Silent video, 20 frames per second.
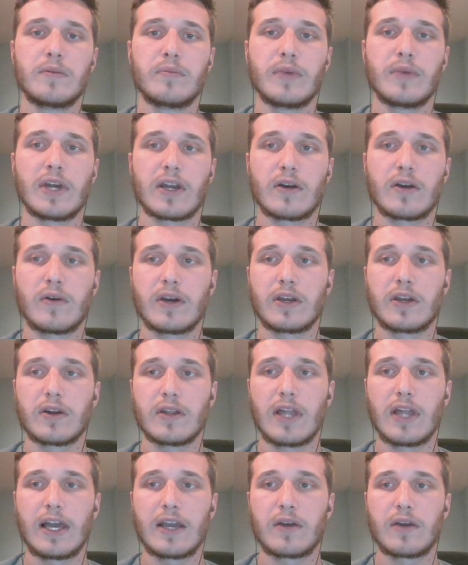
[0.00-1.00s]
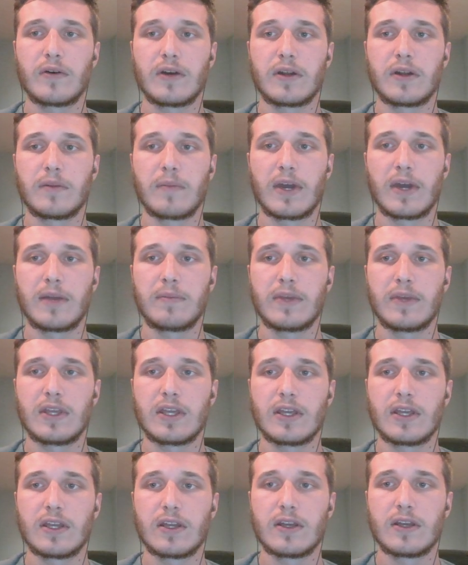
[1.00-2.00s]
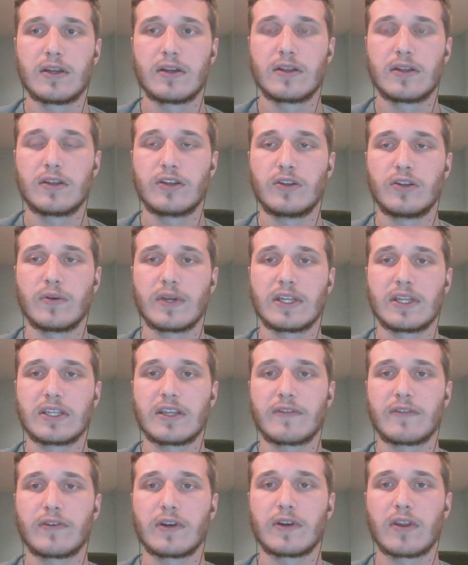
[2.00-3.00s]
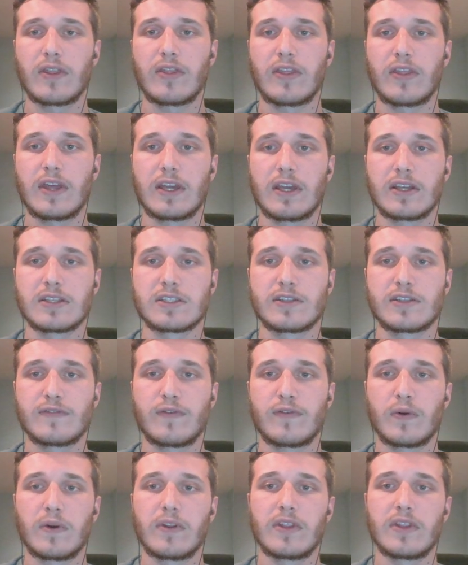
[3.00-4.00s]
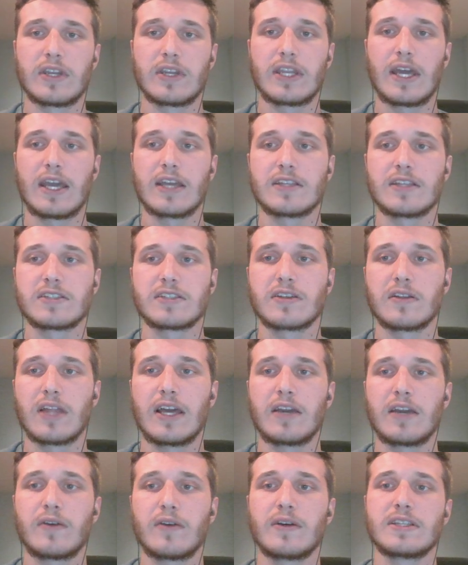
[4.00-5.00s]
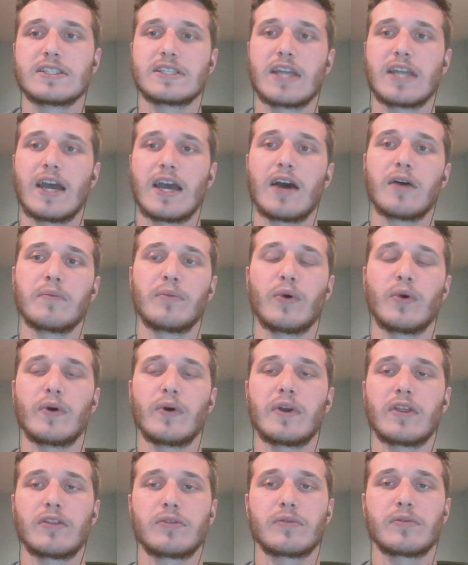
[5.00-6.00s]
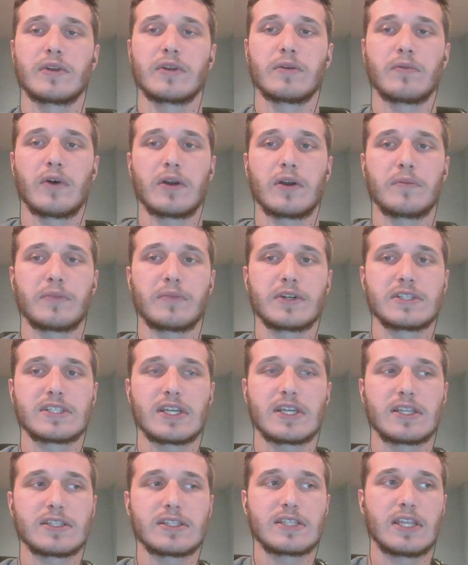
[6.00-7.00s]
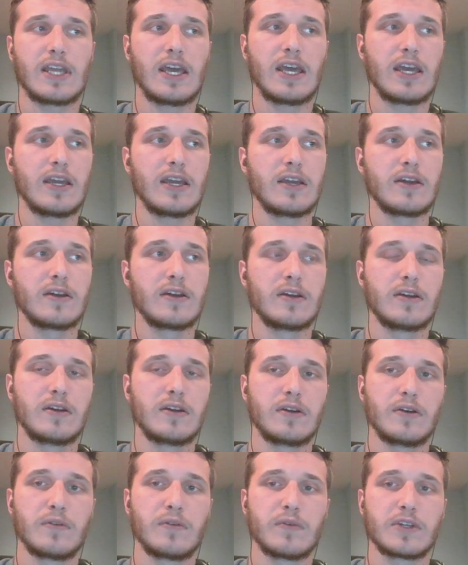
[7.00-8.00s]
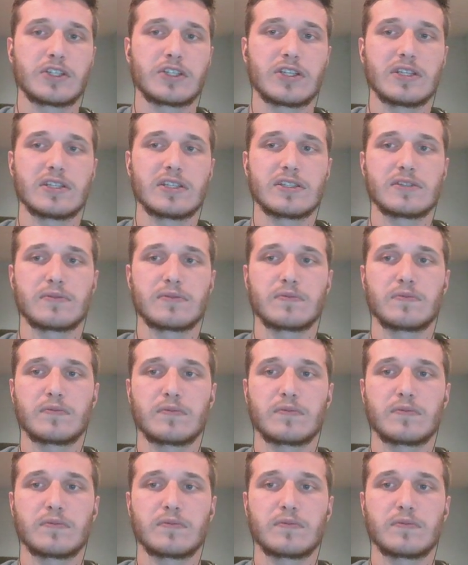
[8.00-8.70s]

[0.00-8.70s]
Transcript: Bitcoin or Litecoin might be doing different things for the day. So Litecoin's down 0.31% today, which is